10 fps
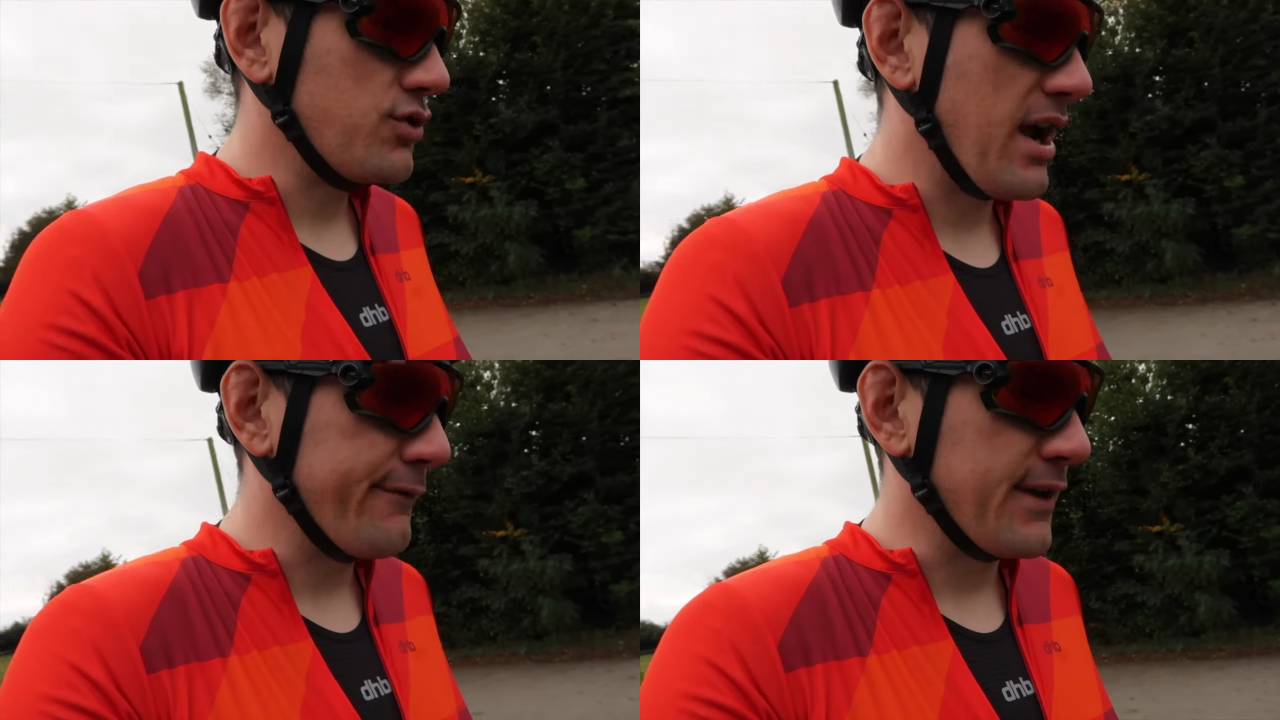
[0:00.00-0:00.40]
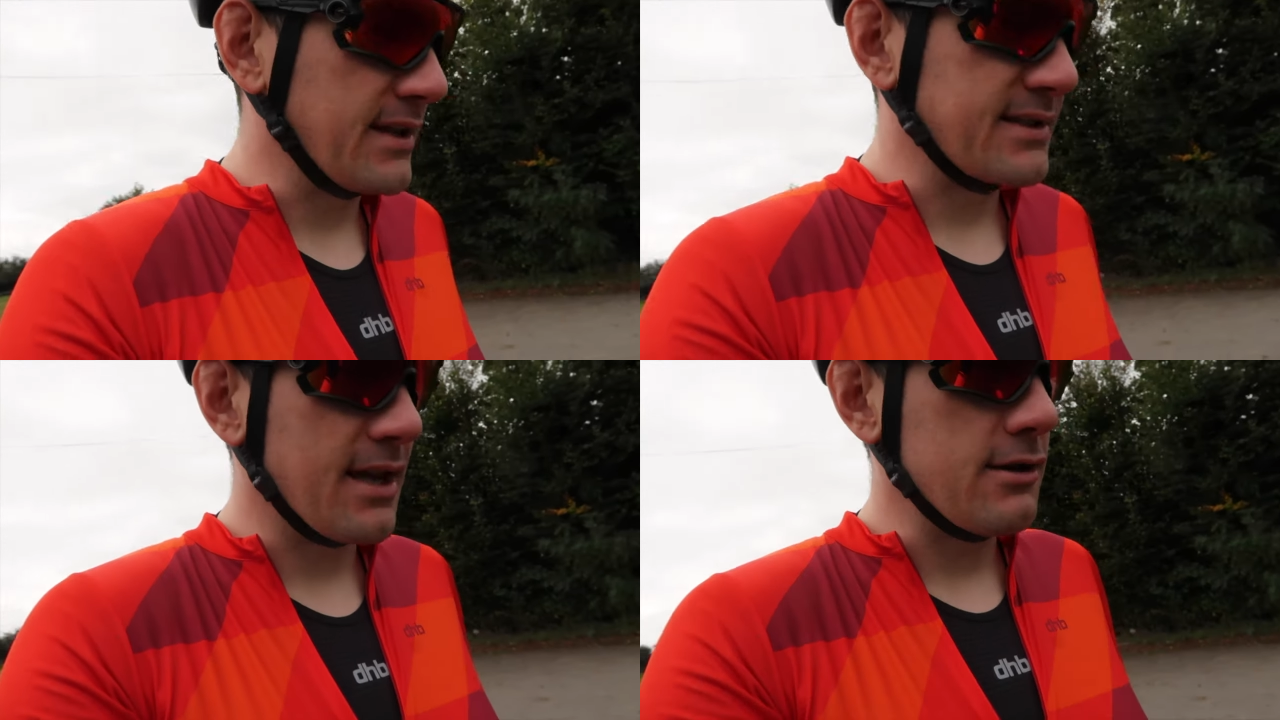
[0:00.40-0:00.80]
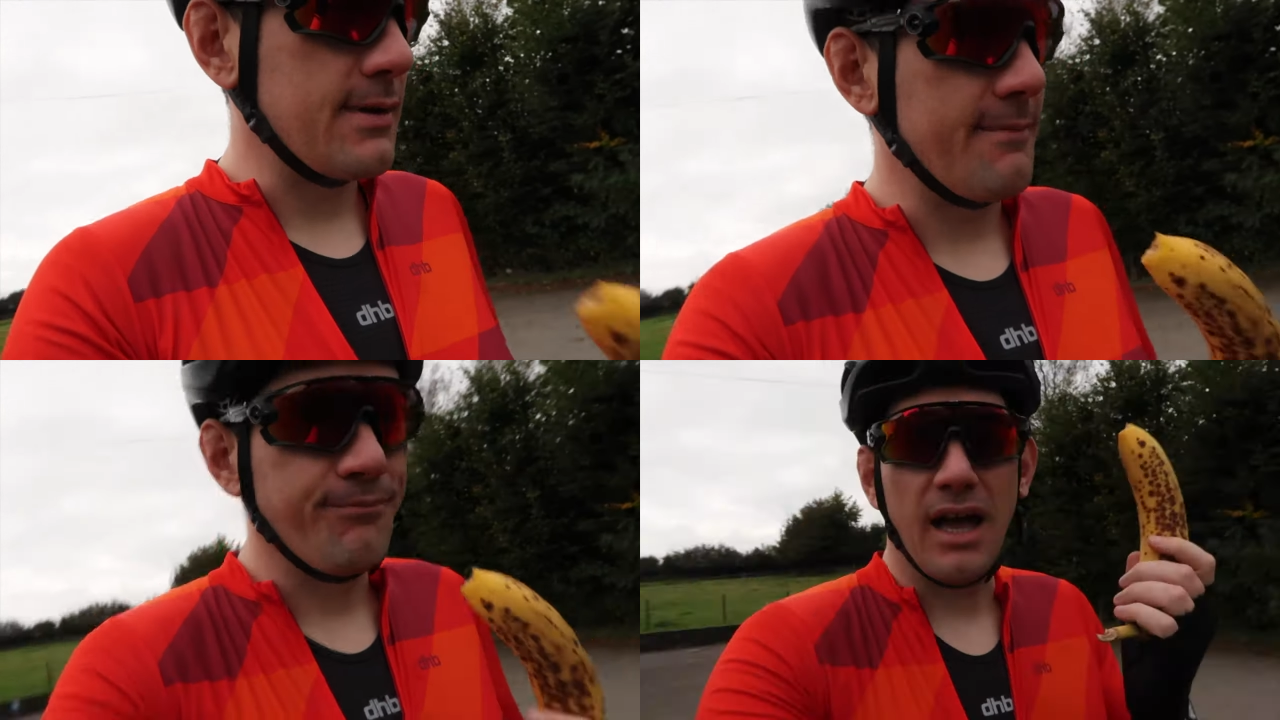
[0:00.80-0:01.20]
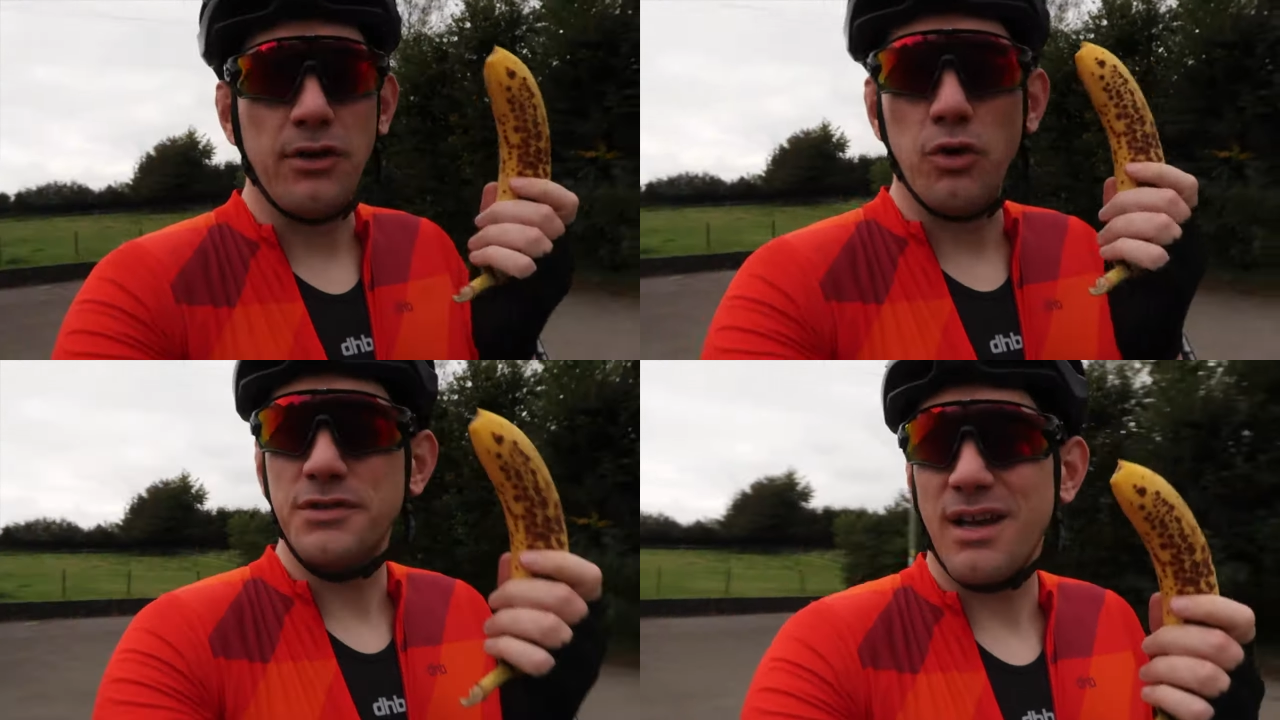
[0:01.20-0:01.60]
drafting, so, um,
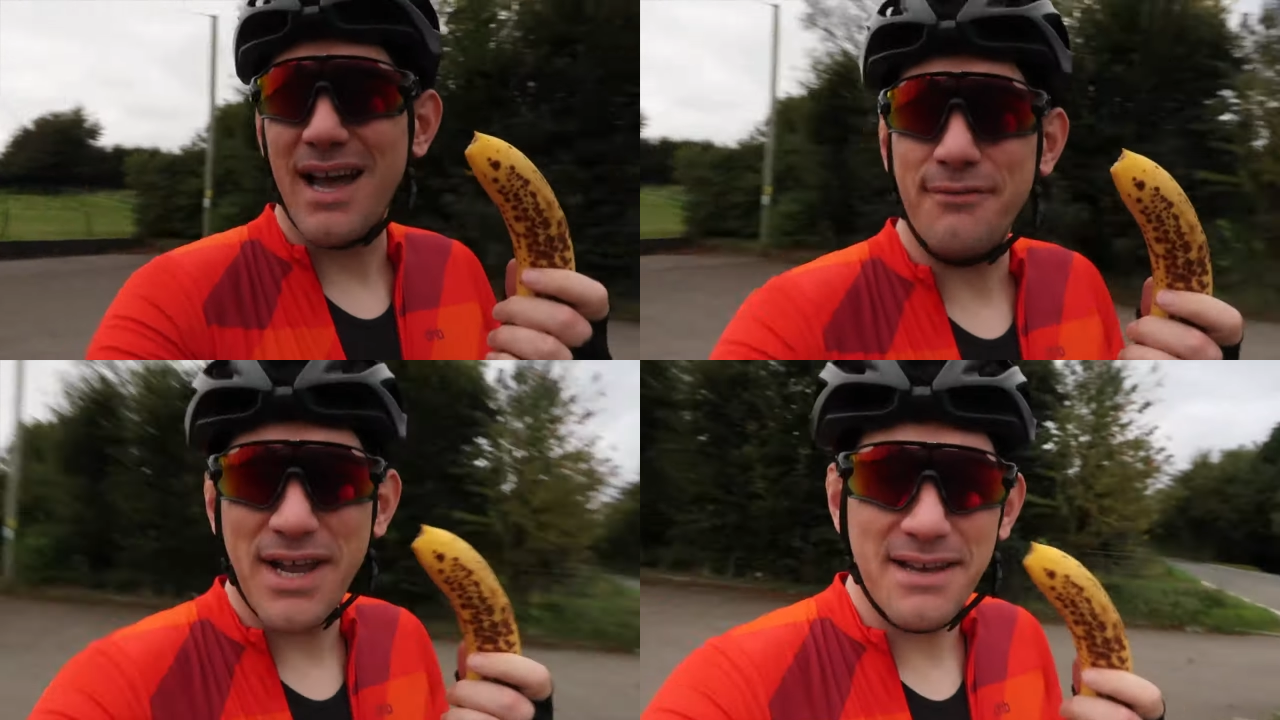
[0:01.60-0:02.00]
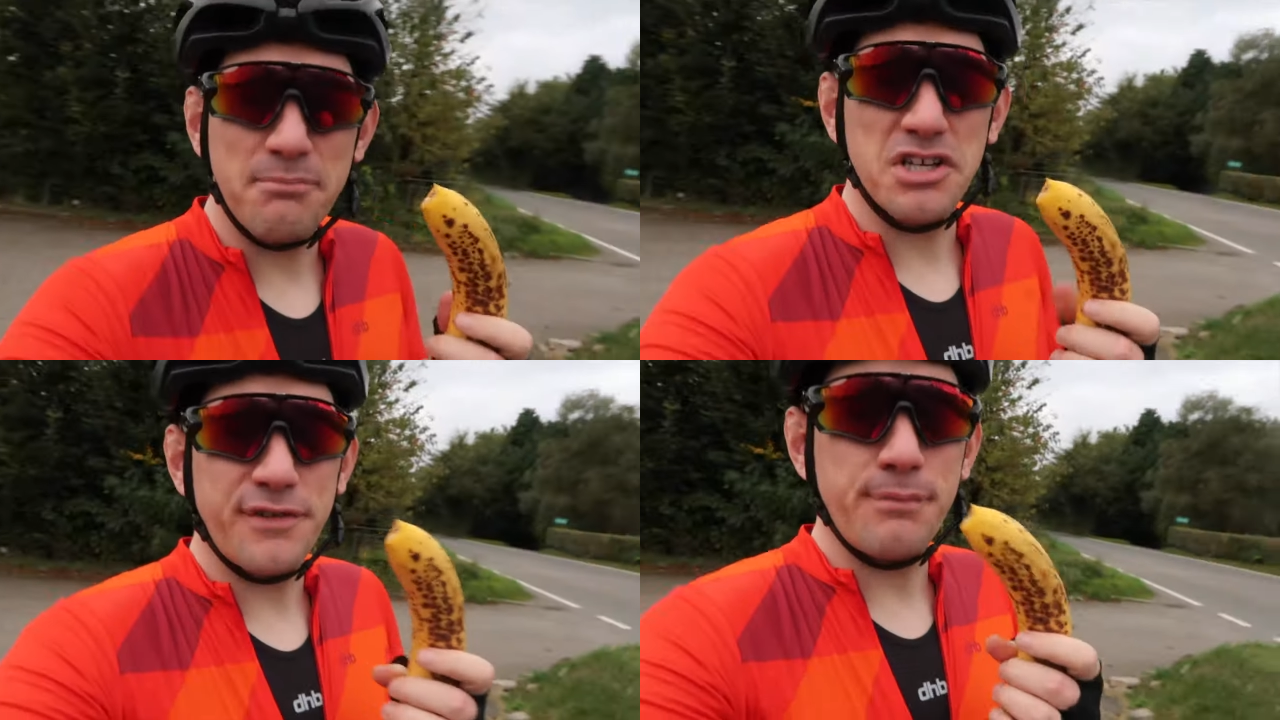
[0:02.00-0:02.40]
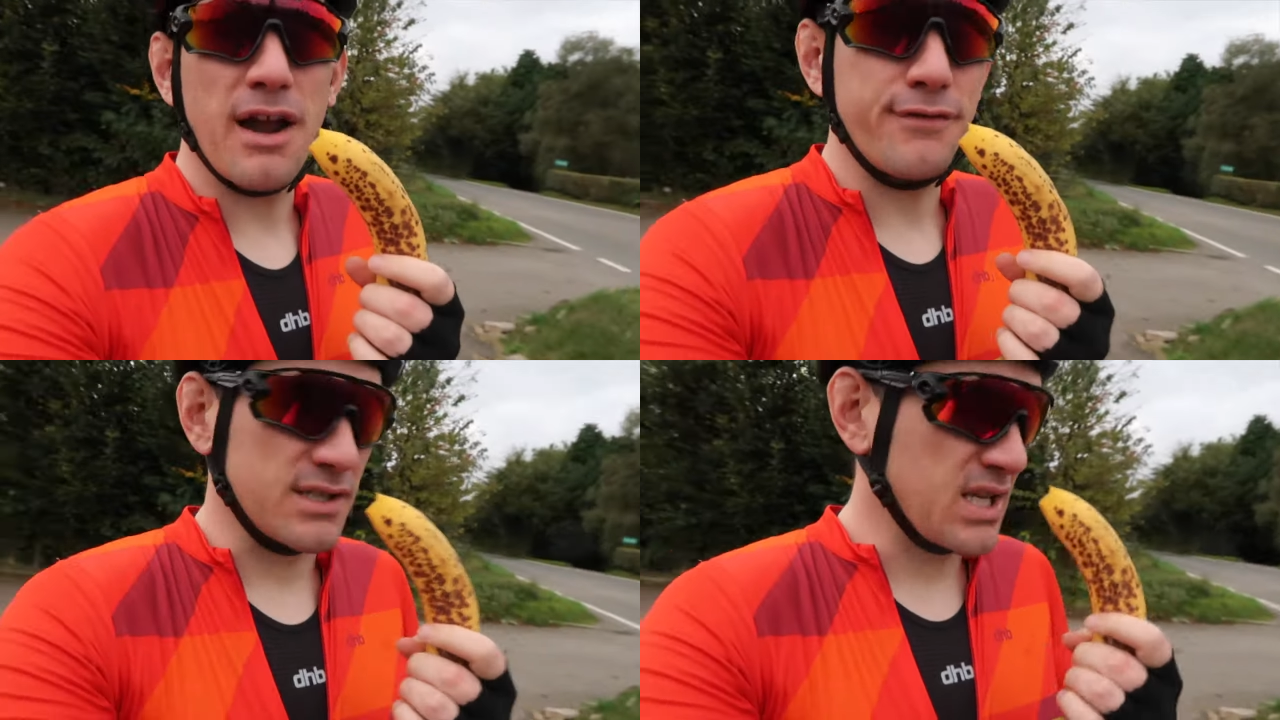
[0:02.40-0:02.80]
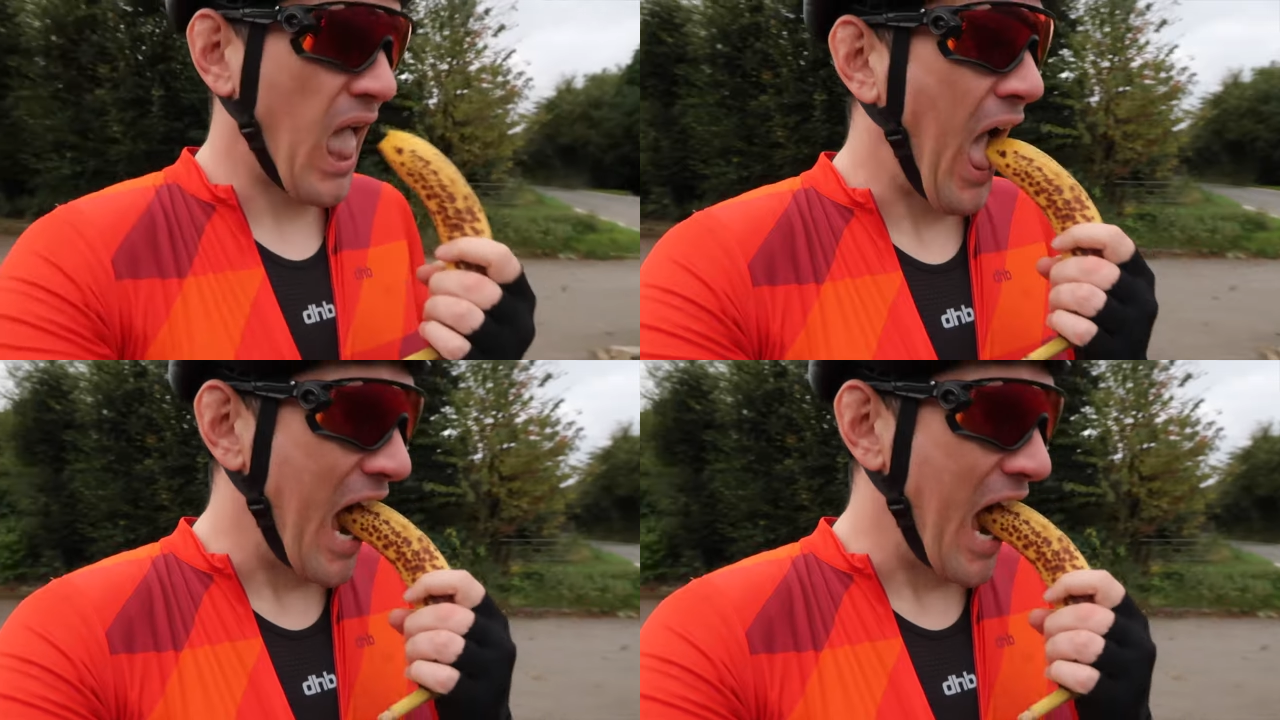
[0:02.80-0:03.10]
and also I haven't had much for breakfast, so